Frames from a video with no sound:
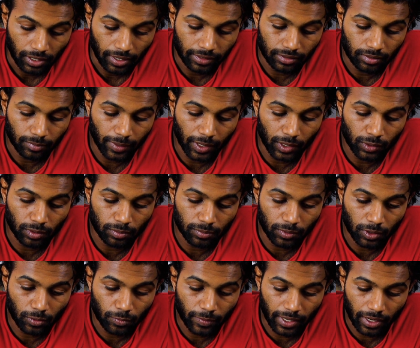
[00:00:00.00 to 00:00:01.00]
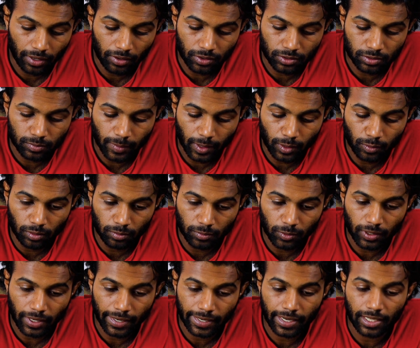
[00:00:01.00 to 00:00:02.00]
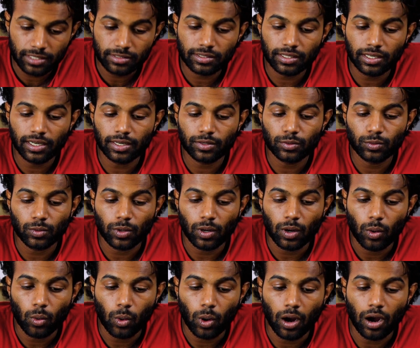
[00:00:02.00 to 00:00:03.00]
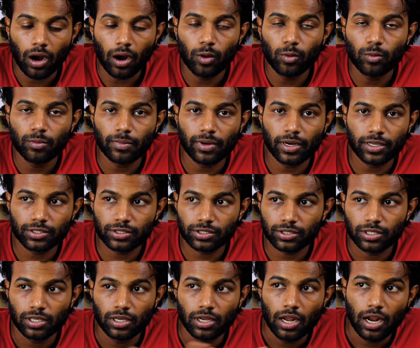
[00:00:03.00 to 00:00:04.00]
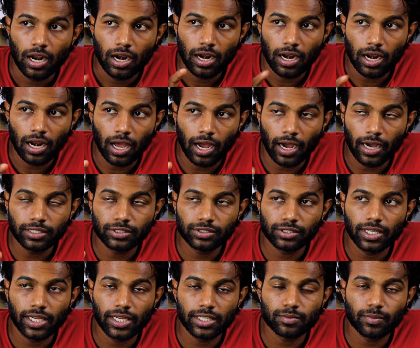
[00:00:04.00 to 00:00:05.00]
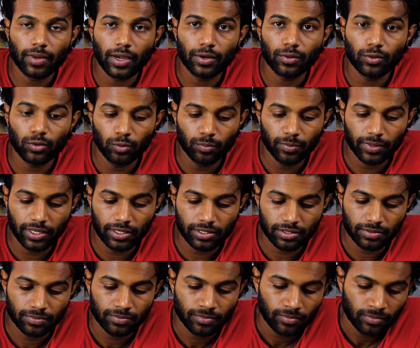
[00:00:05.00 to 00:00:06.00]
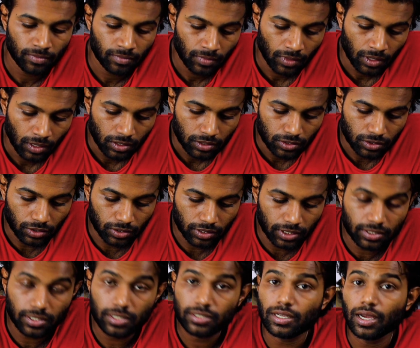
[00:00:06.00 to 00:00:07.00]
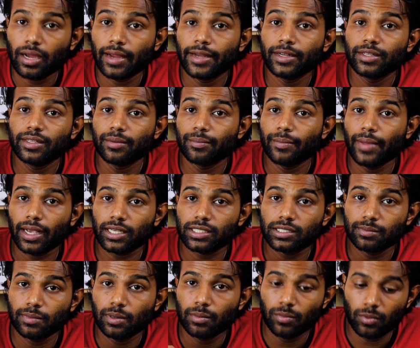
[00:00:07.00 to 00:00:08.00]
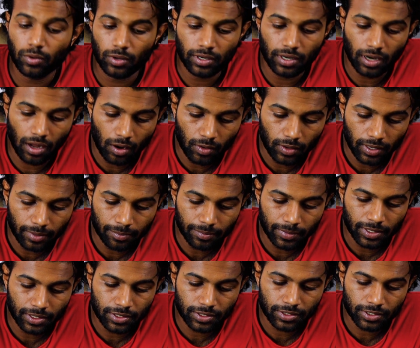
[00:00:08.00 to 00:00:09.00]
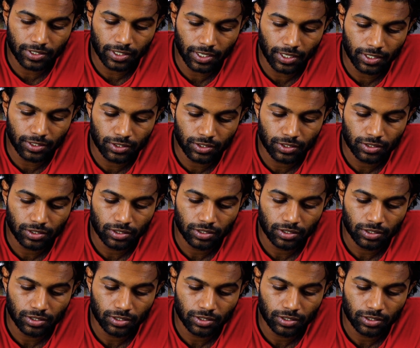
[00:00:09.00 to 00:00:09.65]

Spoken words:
And the manual mode, when I go to the manual mode, I can select how much large is my room is. So this is in the maximum mode now. Let me change.